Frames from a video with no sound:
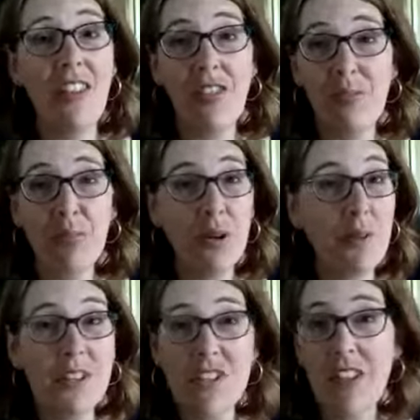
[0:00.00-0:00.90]
pretty
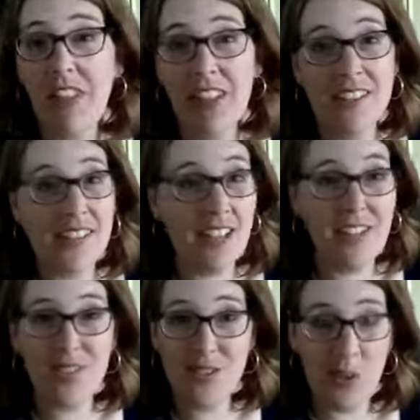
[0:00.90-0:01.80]
much nothing is set in
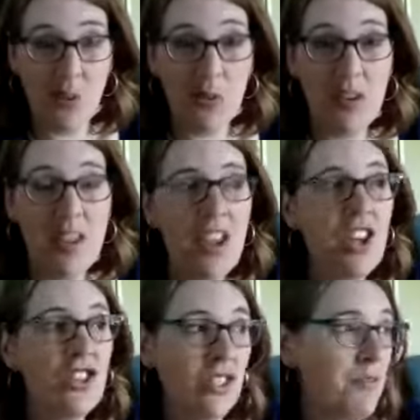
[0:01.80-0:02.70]
stone.
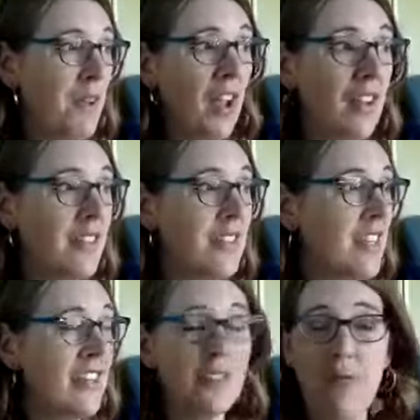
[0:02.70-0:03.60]
Just because
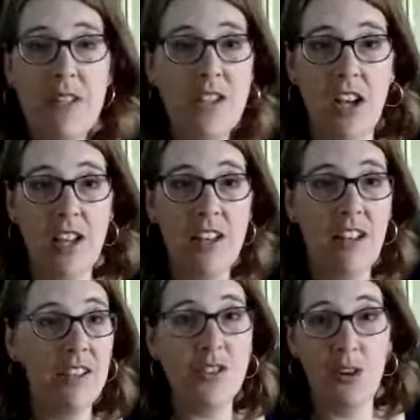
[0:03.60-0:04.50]
things have been done a
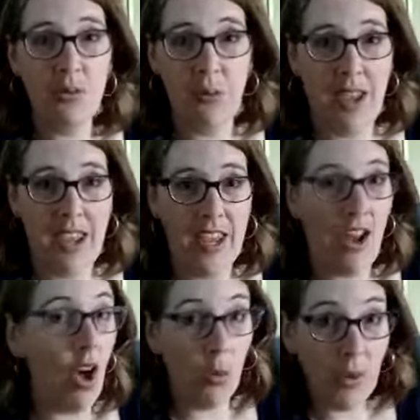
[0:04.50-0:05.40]
certain way
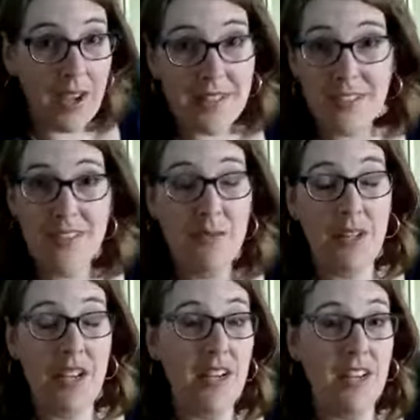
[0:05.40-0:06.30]
always doesn't mean
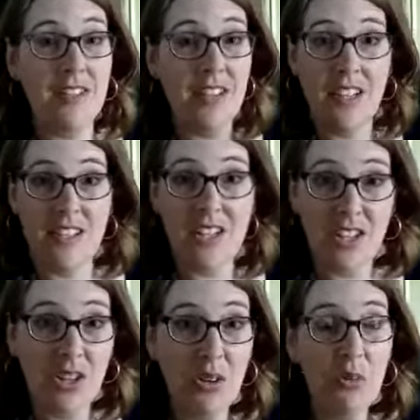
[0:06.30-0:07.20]
it needs to
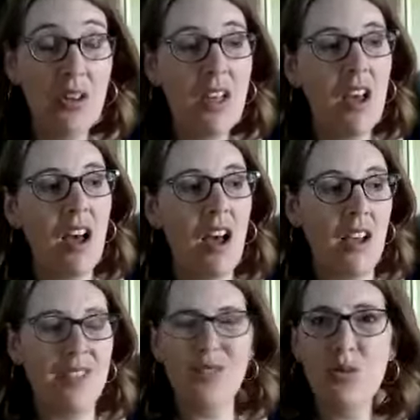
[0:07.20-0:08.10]
continue.
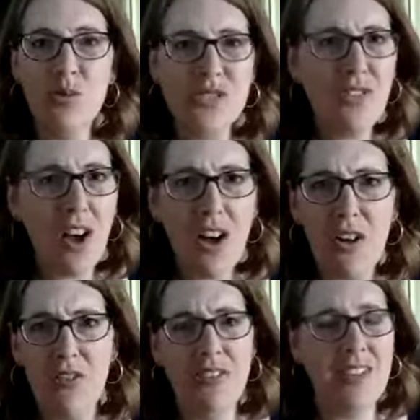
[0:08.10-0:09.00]
Schools
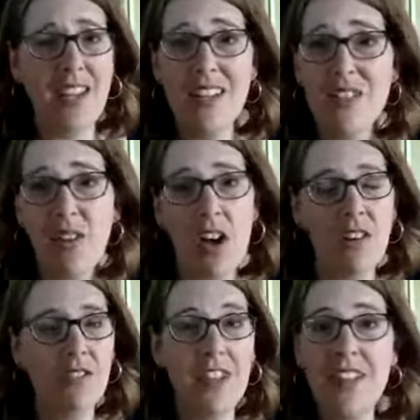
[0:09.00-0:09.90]
evolve, needs evolve,
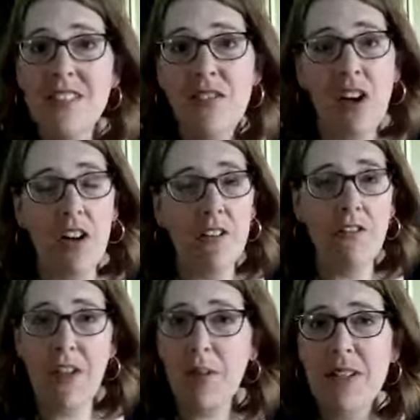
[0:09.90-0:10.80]
kids evolve,
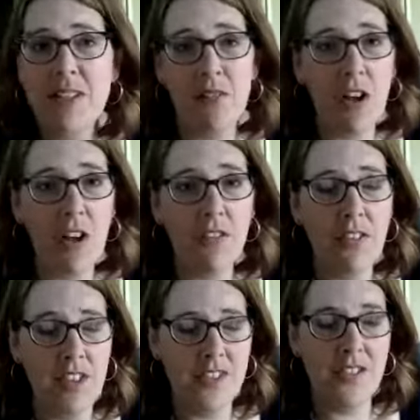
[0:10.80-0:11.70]
families evolve.
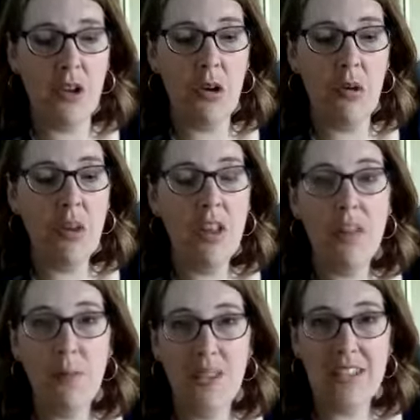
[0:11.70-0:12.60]
And so the
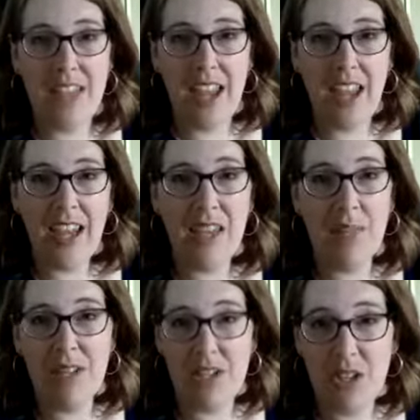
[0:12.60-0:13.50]
PTA and
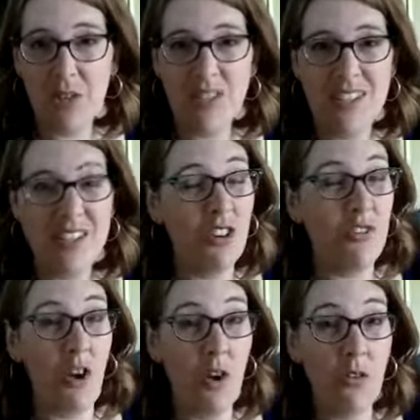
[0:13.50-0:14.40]
PTOs need to
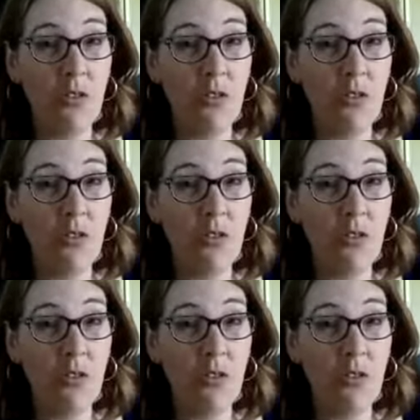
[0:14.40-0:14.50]
evolve